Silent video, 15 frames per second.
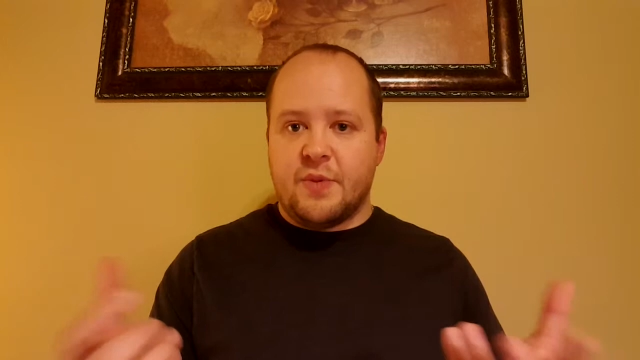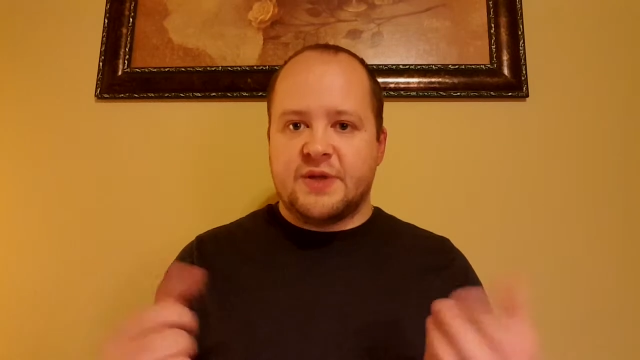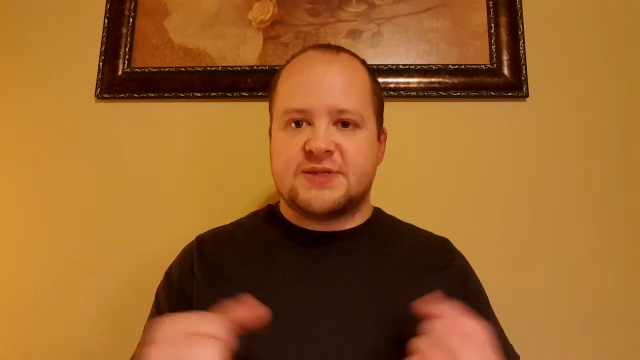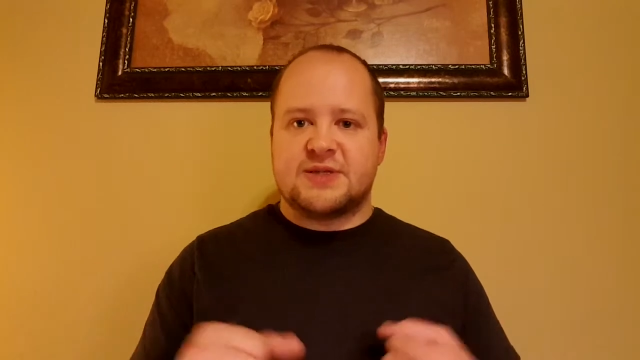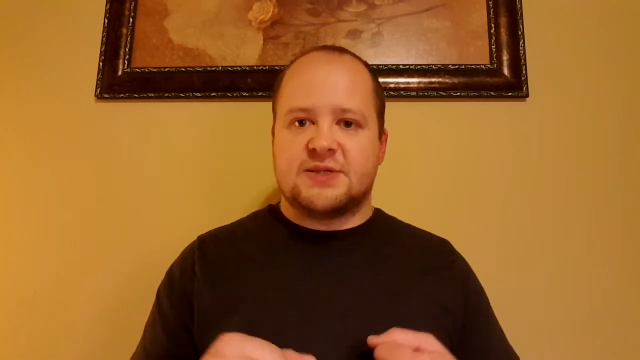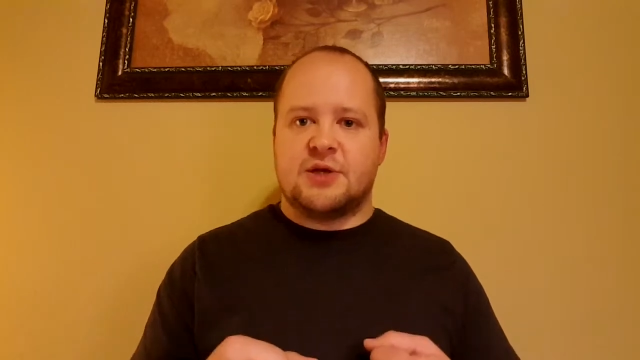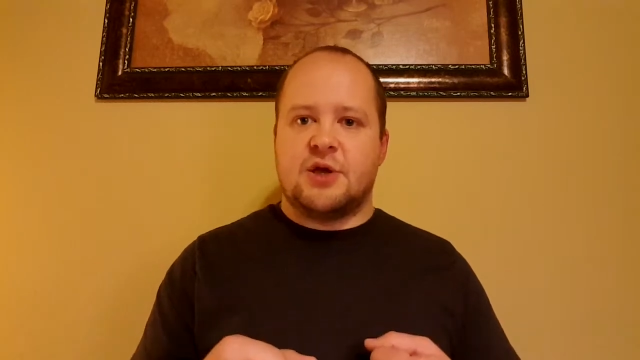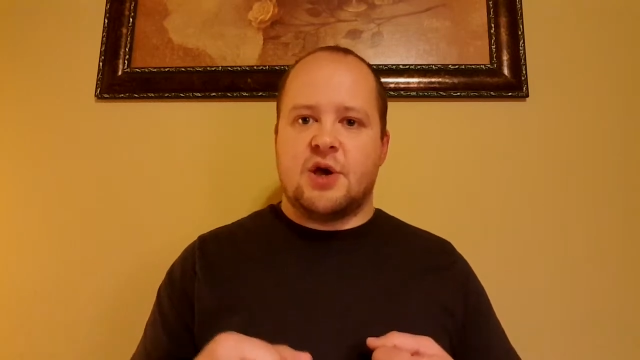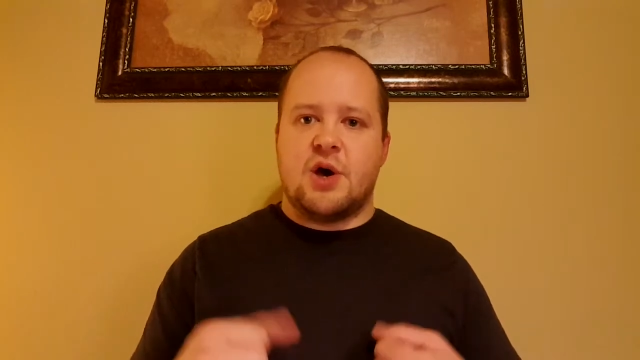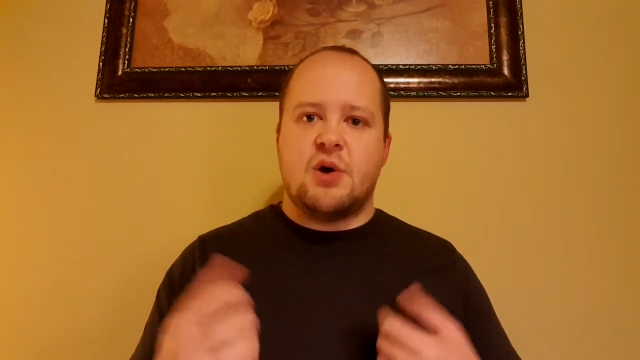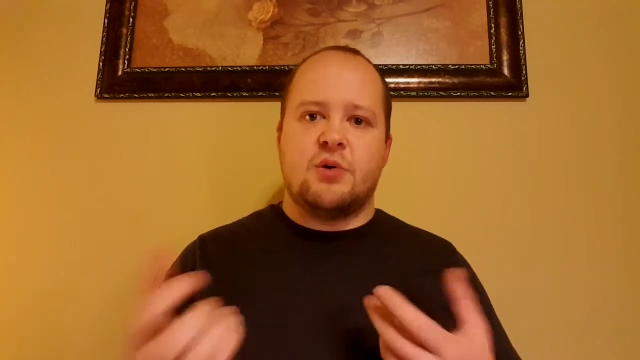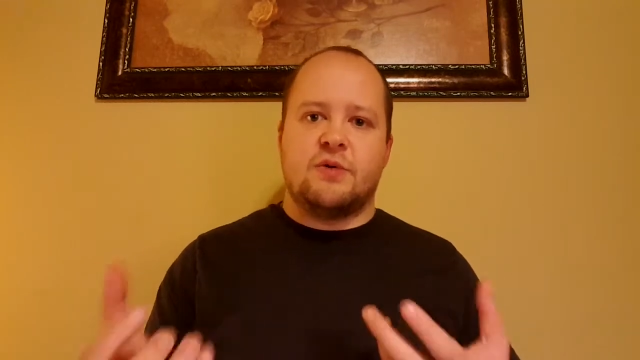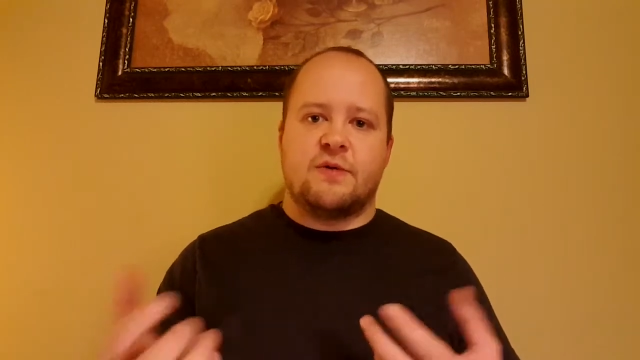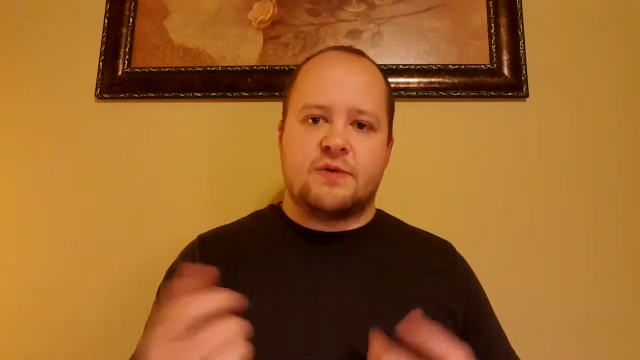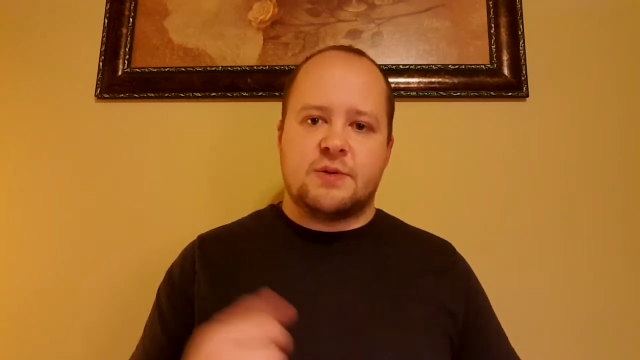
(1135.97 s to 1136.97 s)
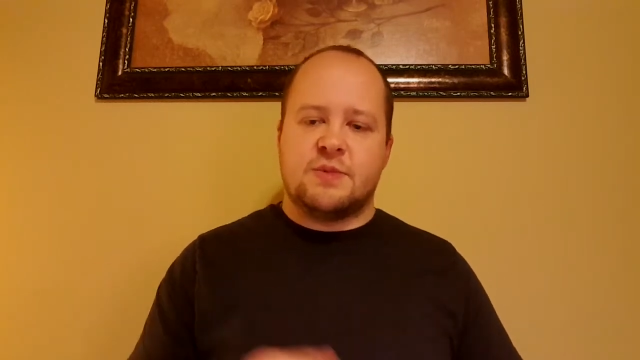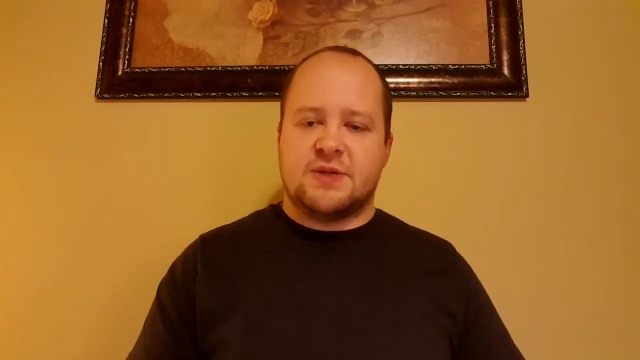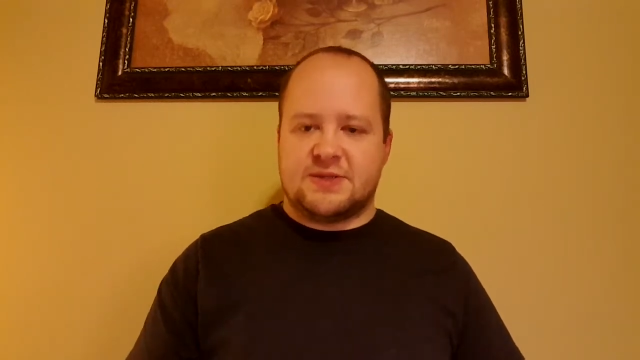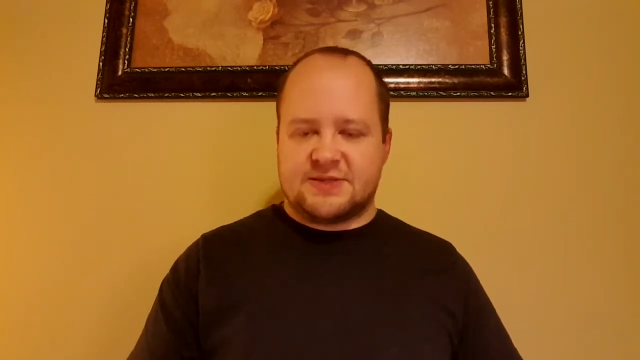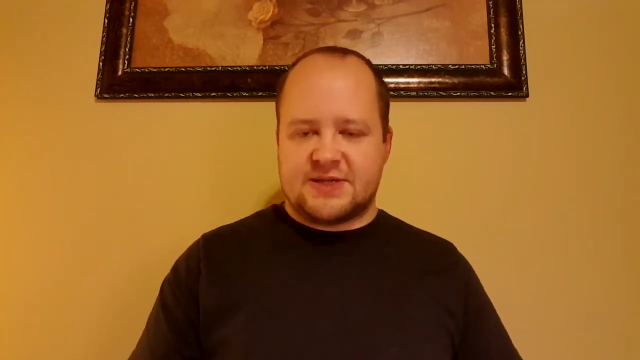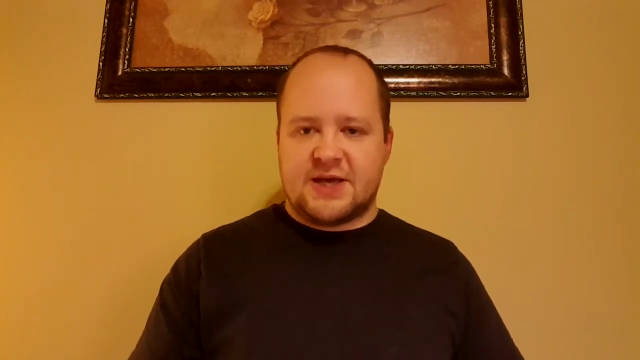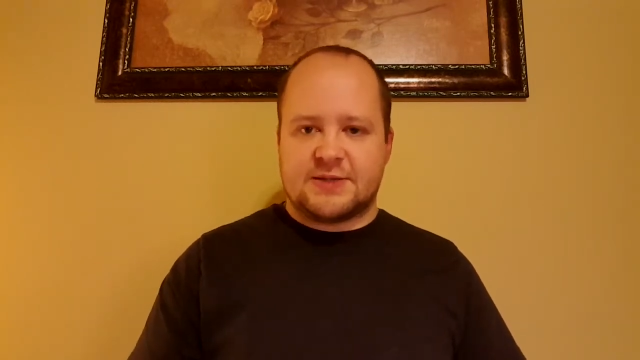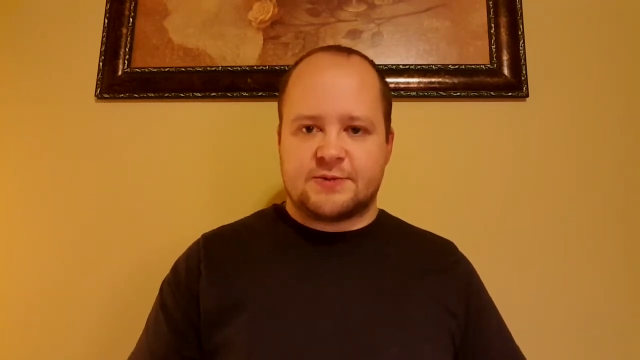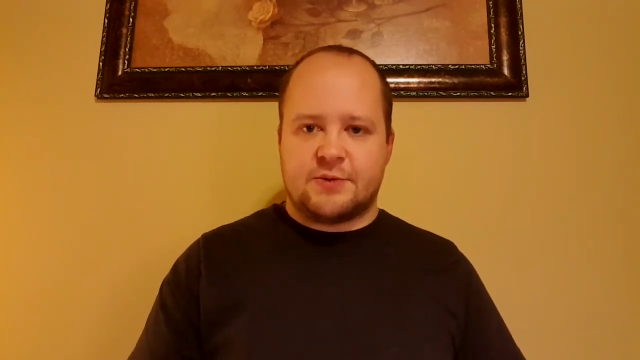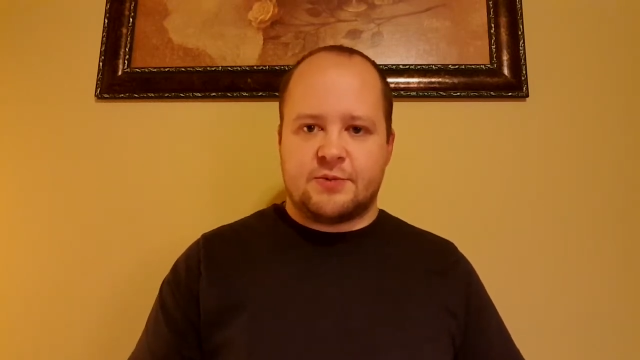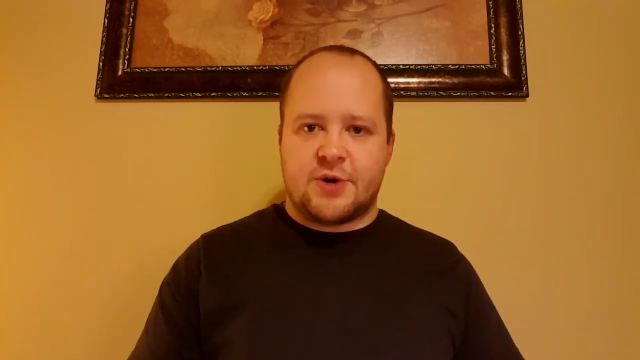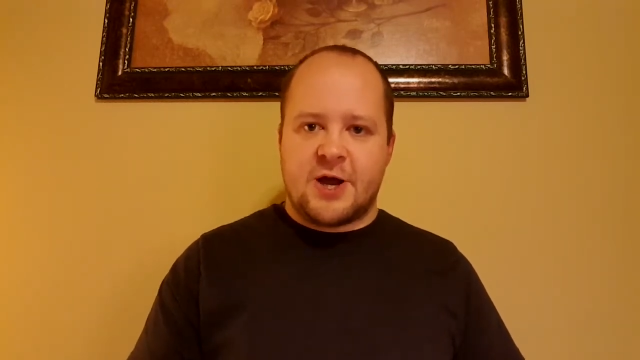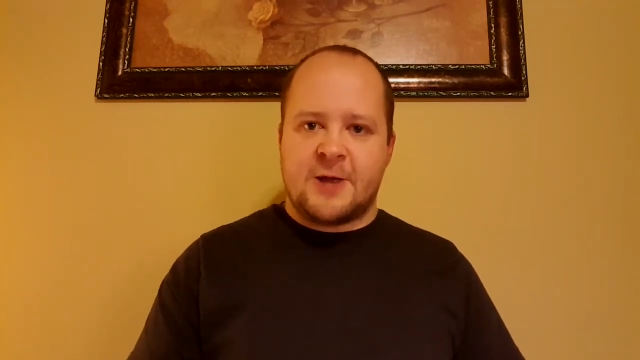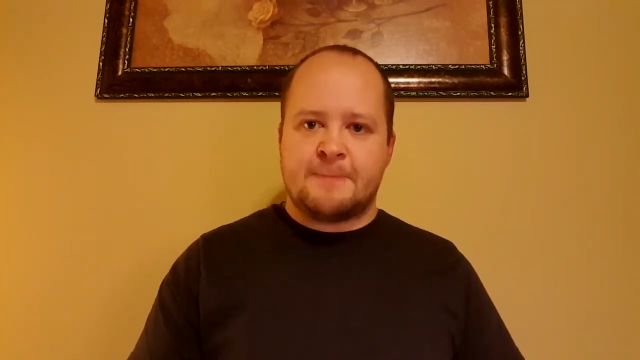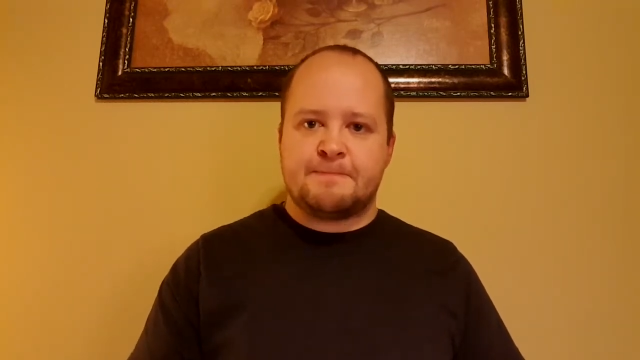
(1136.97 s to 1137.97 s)
or business that you own to be
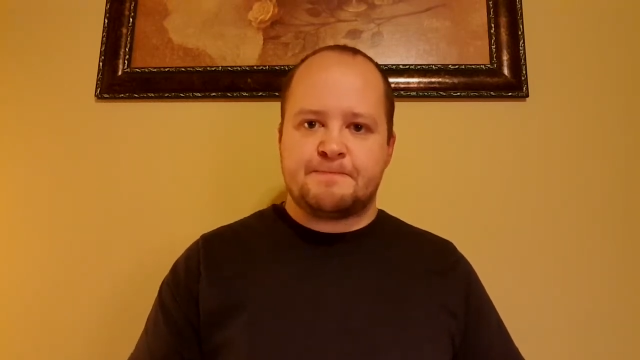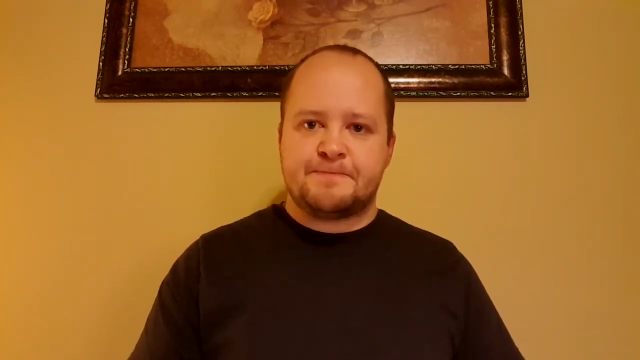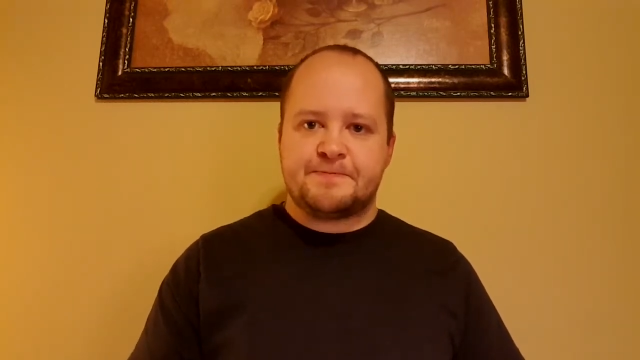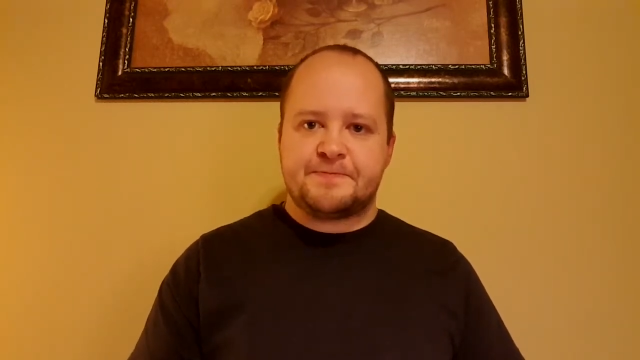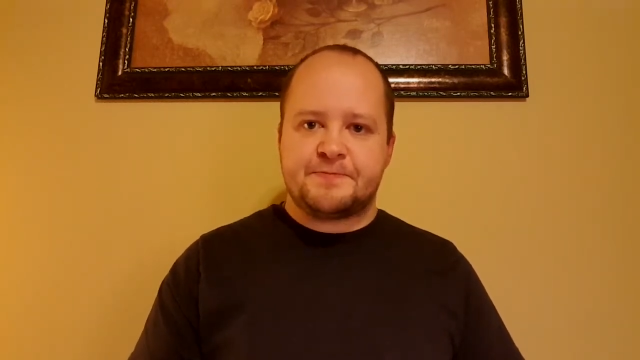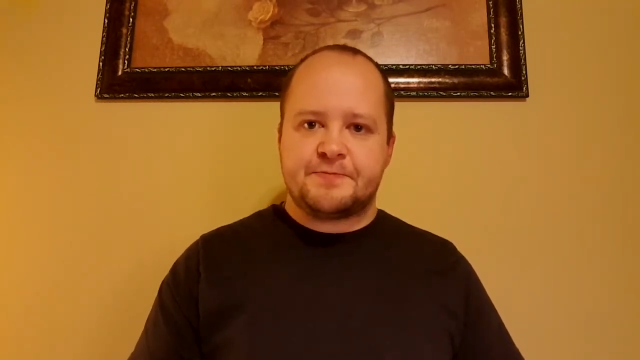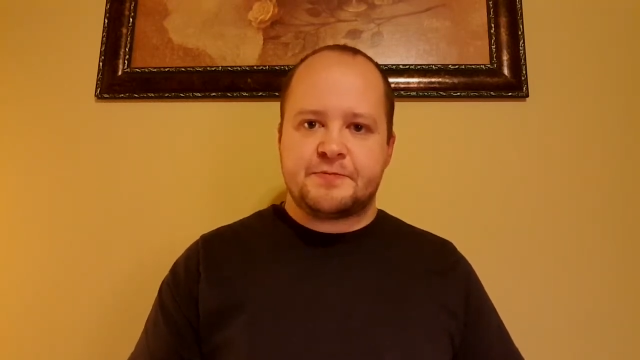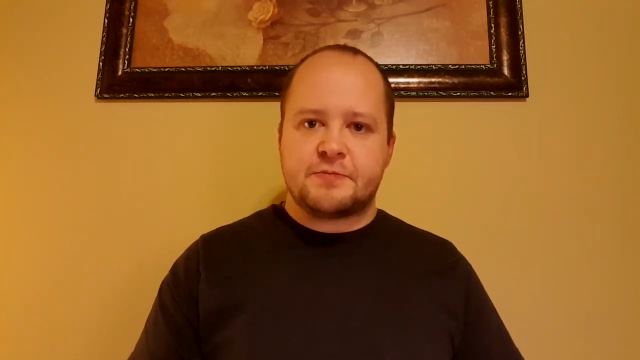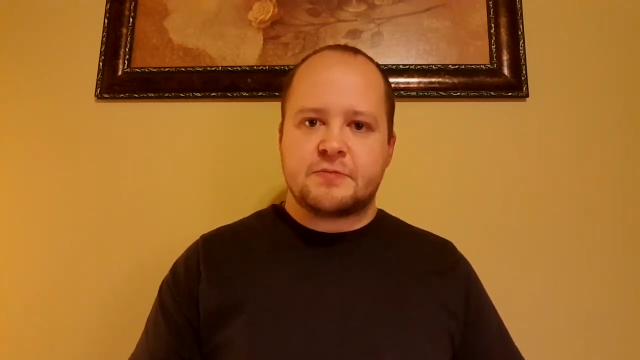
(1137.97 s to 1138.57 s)
successful, right?